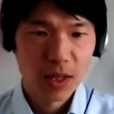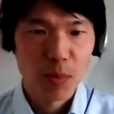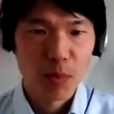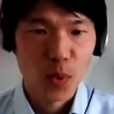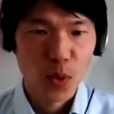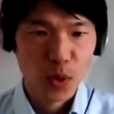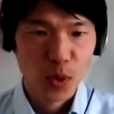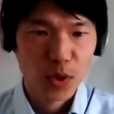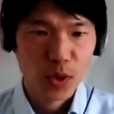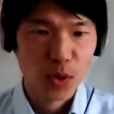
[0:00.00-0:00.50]

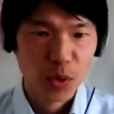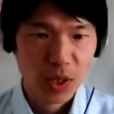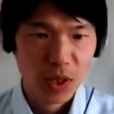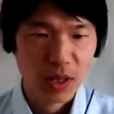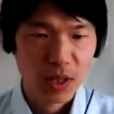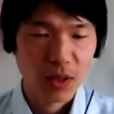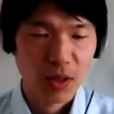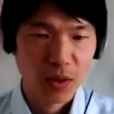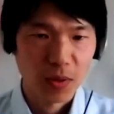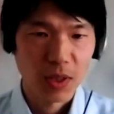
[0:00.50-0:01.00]
more
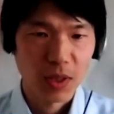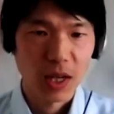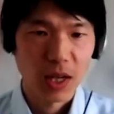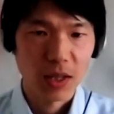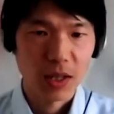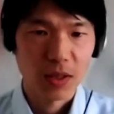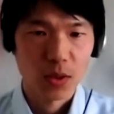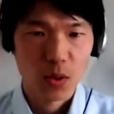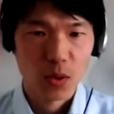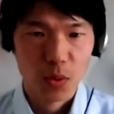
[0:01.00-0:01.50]
critical
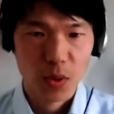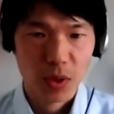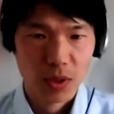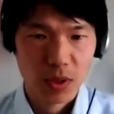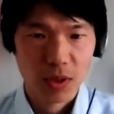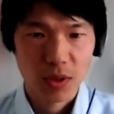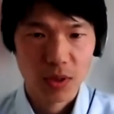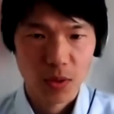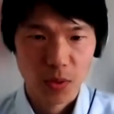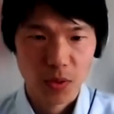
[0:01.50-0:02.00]

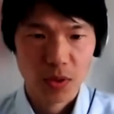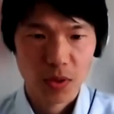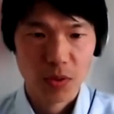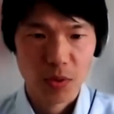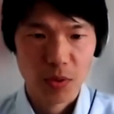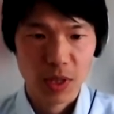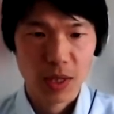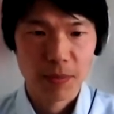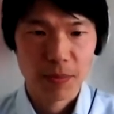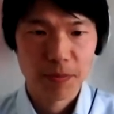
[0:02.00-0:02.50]
toward North
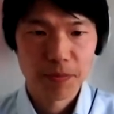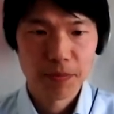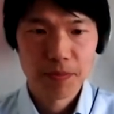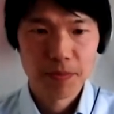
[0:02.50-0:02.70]
Korea.